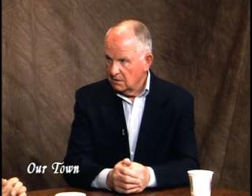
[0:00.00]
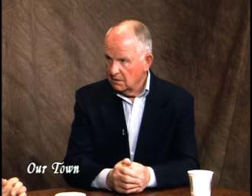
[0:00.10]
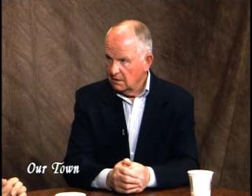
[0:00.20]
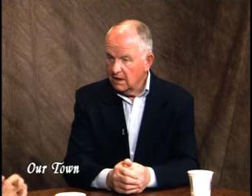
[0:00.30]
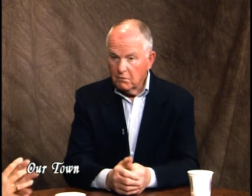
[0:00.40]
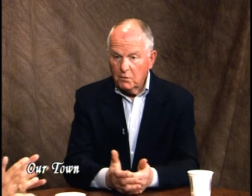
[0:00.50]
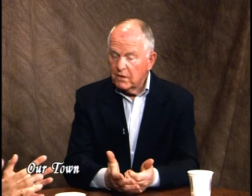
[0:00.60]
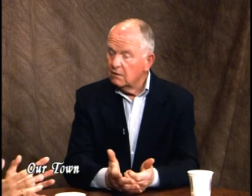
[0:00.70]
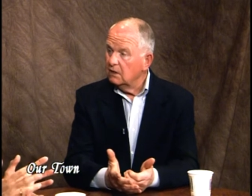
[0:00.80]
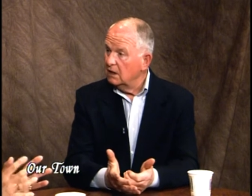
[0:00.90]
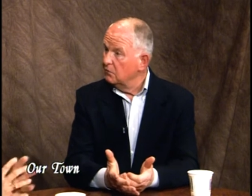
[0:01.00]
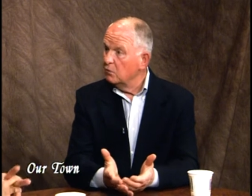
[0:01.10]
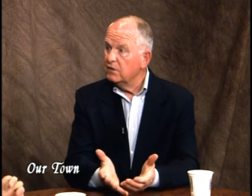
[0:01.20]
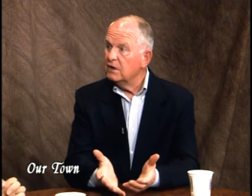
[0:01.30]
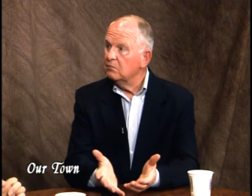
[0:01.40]
mm -hmm. even, within, even
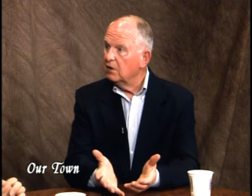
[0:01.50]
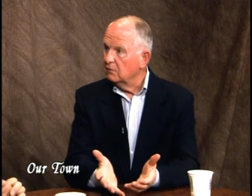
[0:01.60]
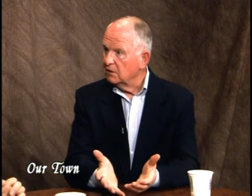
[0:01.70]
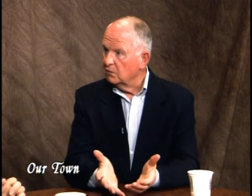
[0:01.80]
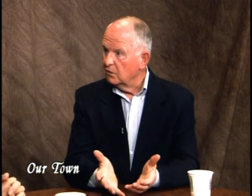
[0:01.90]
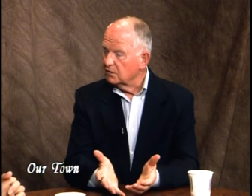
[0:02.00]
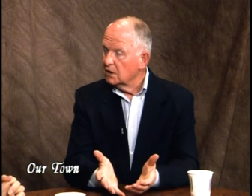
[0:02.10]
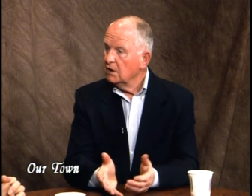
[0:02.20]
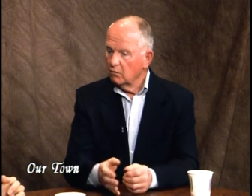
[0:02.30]
within public works.